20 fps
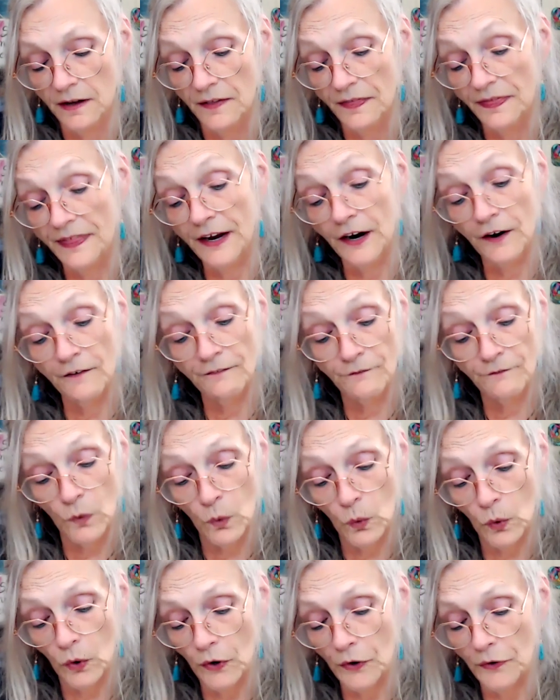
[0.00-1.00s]

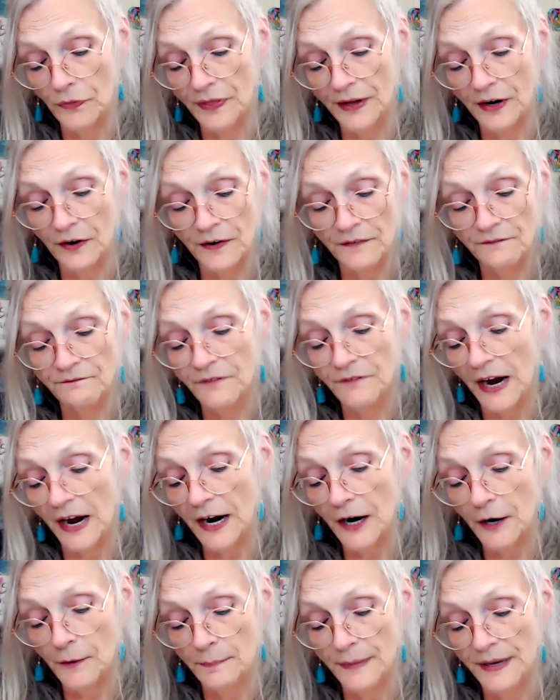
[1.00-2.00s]
Therefore, their
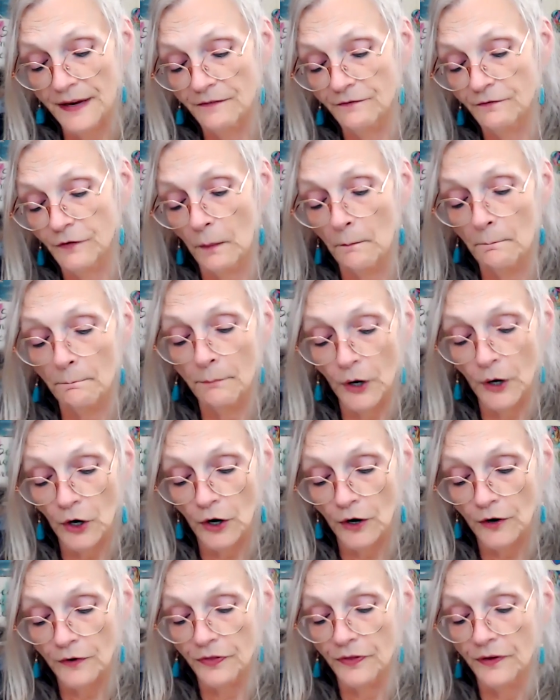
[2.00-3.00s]
environment from
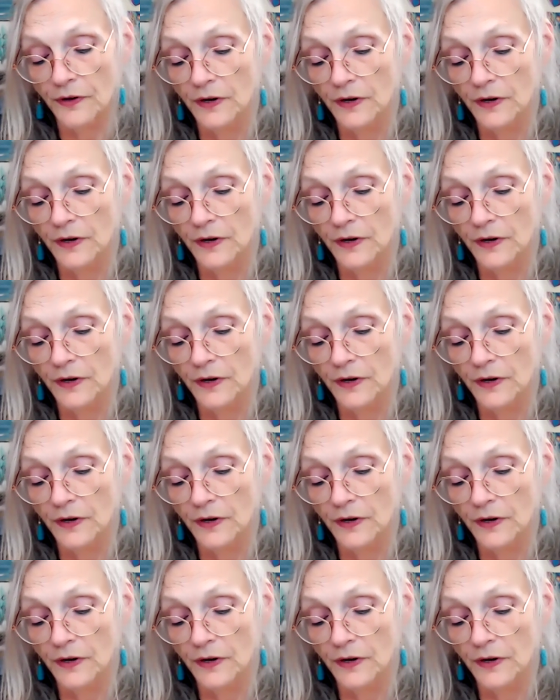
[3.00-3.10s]
birth